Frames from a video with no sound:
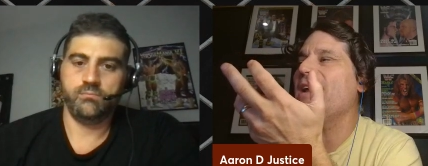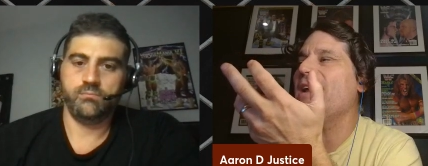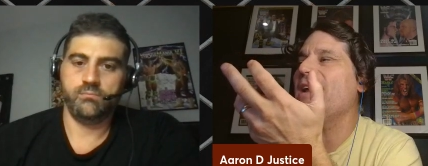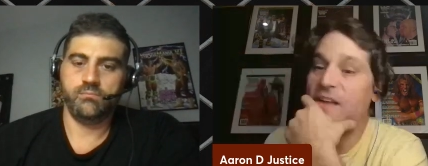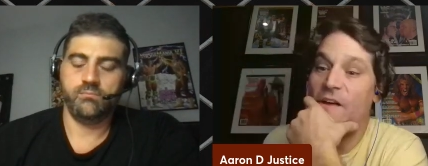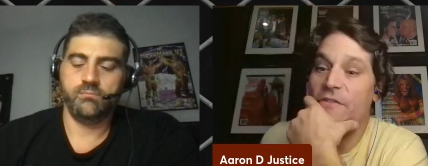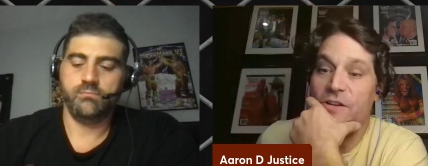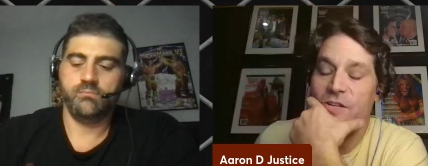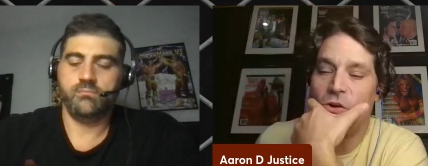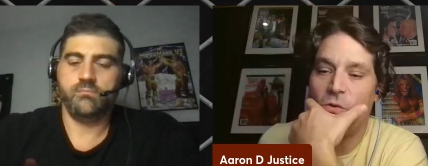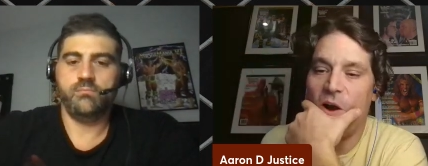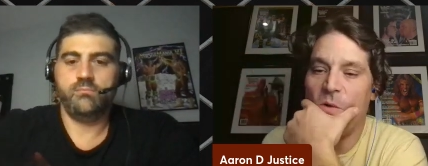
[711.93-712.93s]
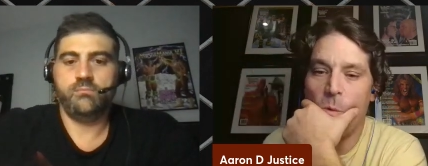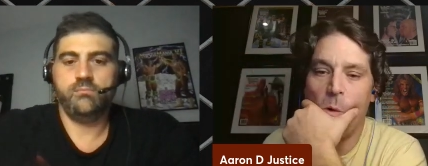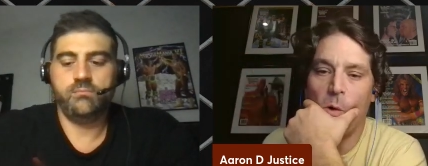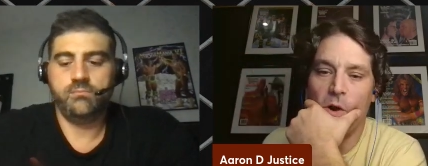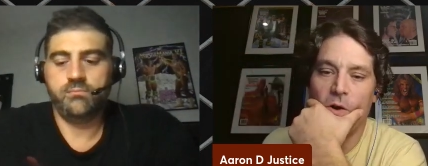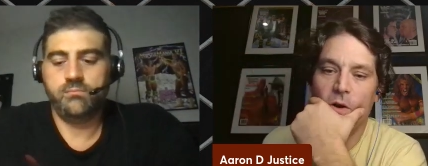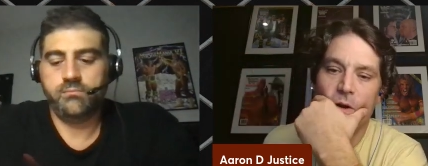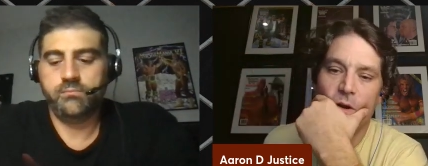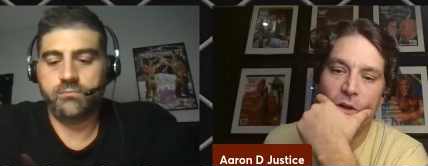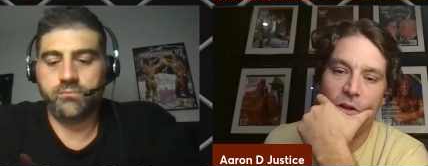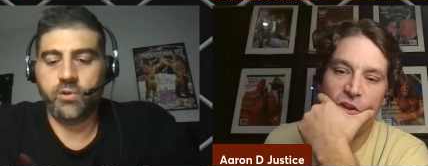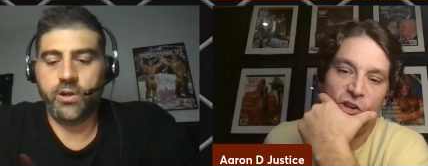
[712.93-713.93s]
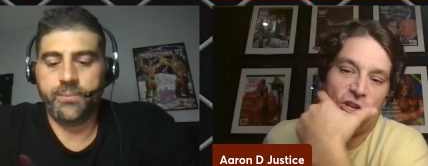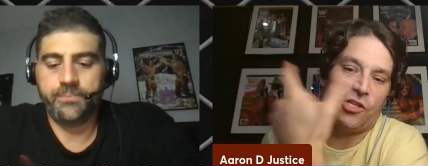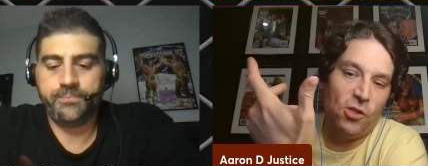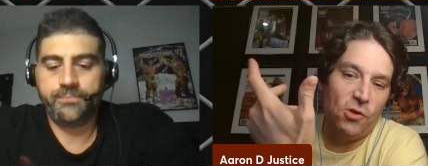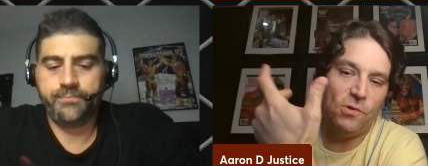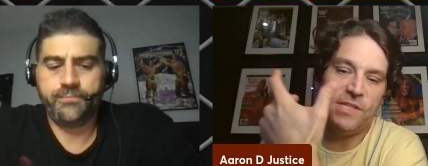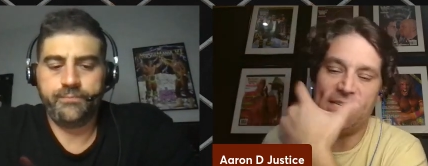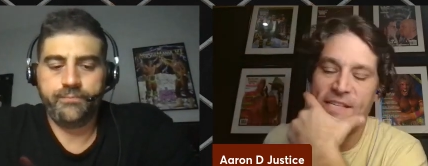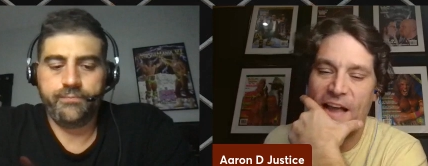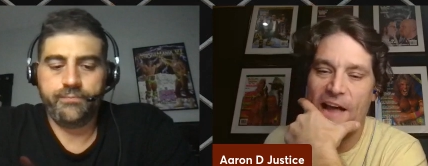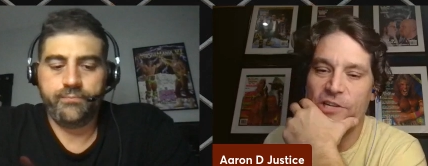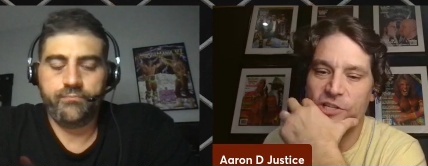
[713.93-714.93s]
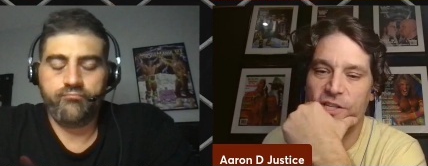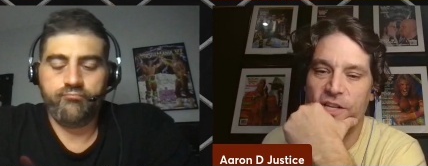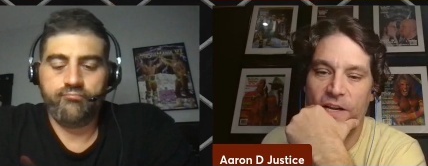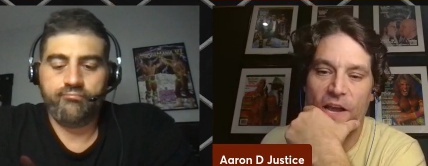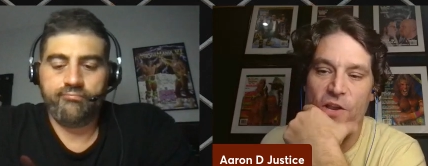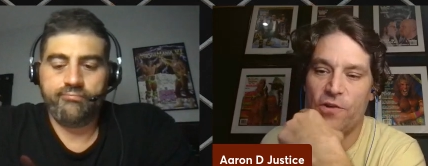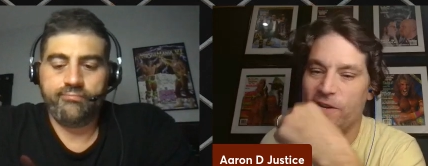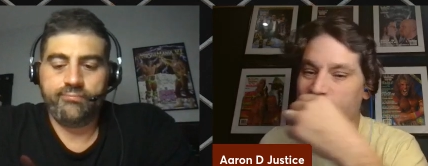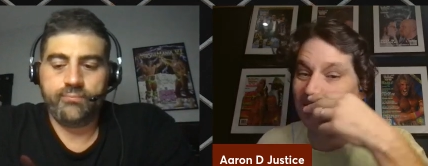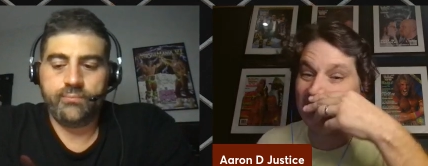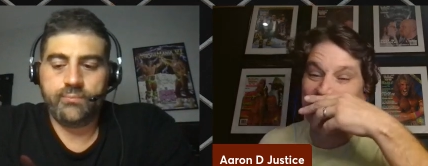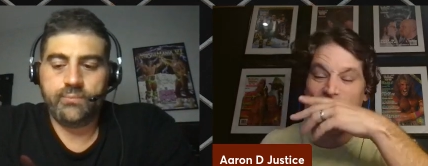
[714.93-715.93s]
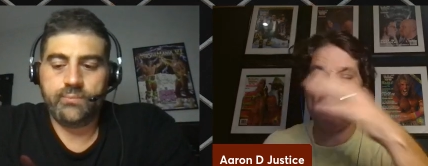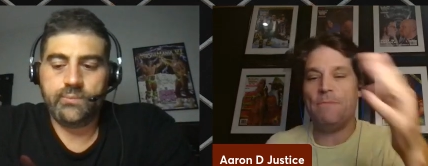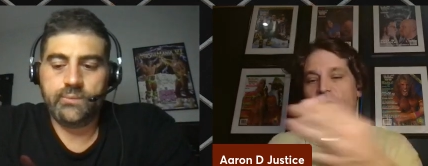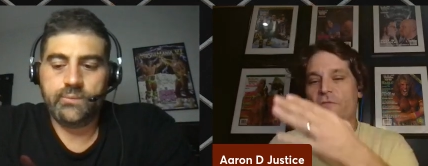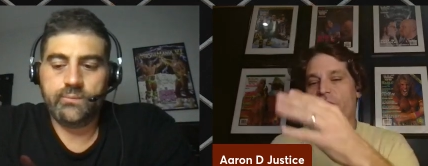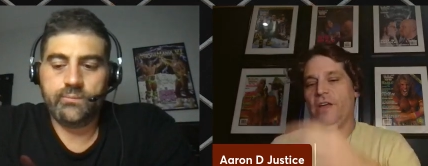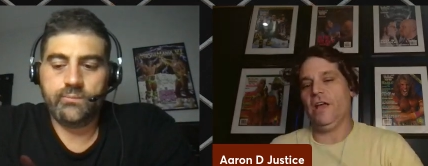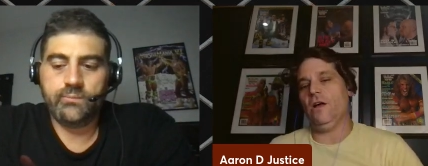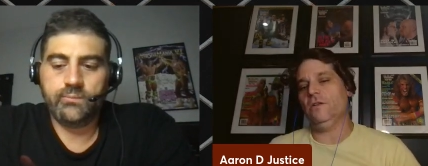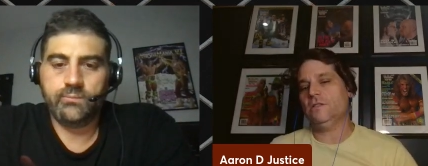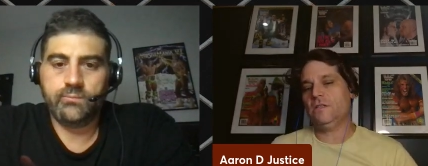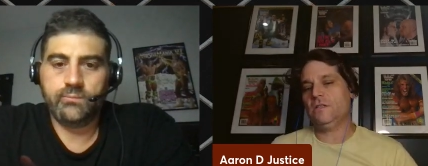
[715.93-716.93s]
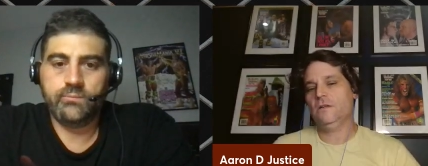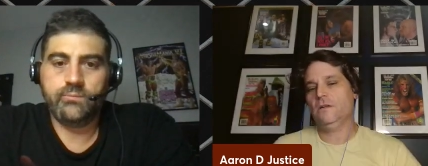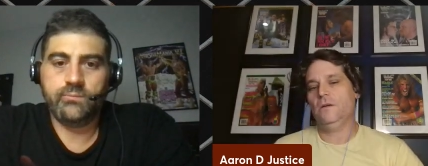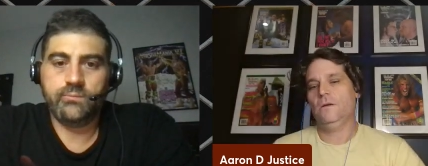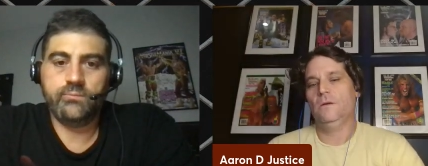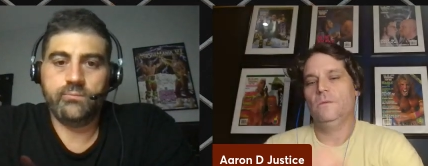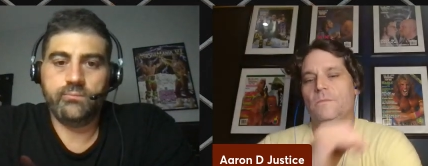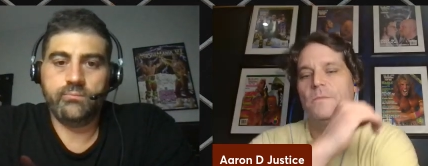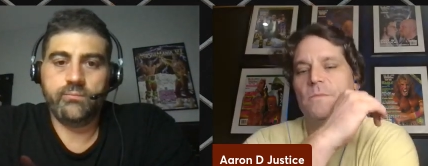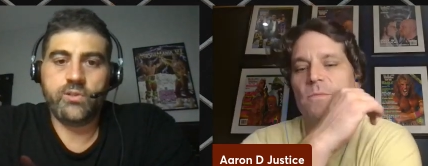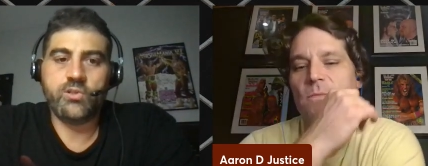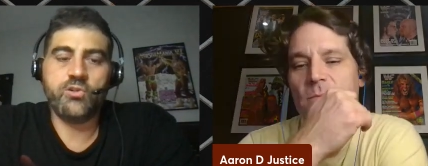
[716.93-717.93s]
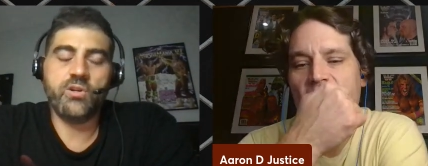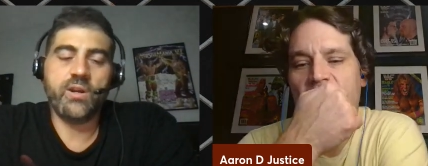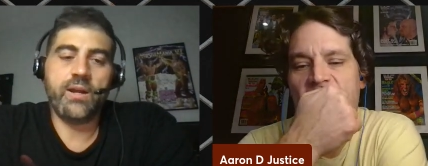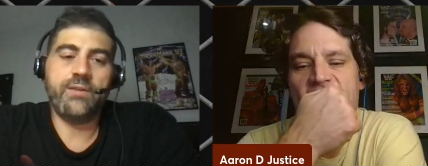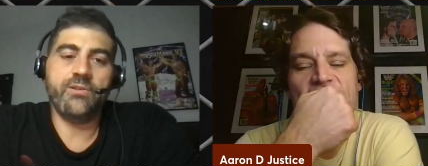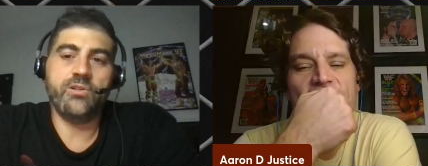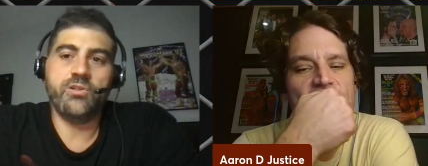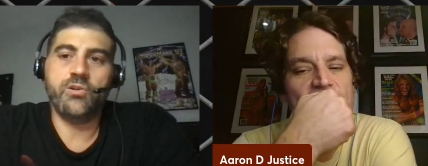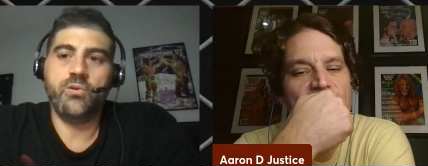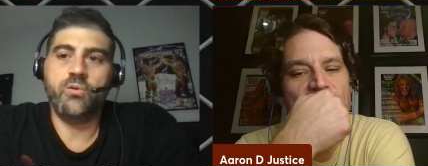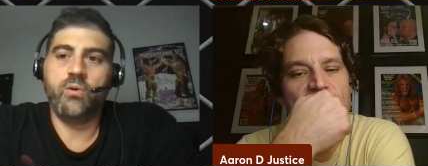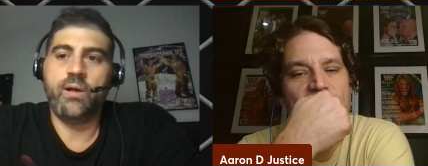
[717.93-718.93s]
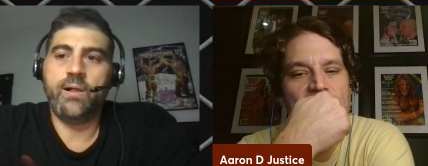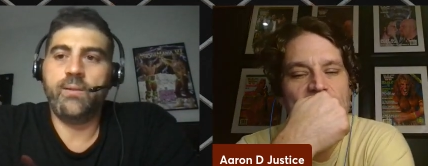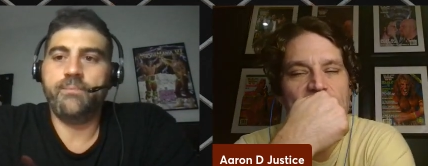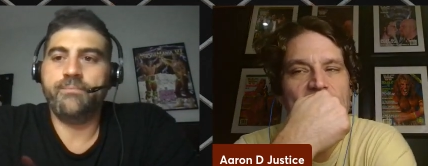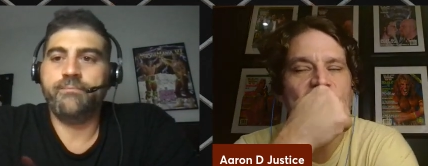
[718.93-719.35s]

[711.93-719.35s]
Speaker 1: seven to Crown Warrior. You right. Just lose the Savage thing, and you can still keep everything else.
Speaker 2: So do you not even do well?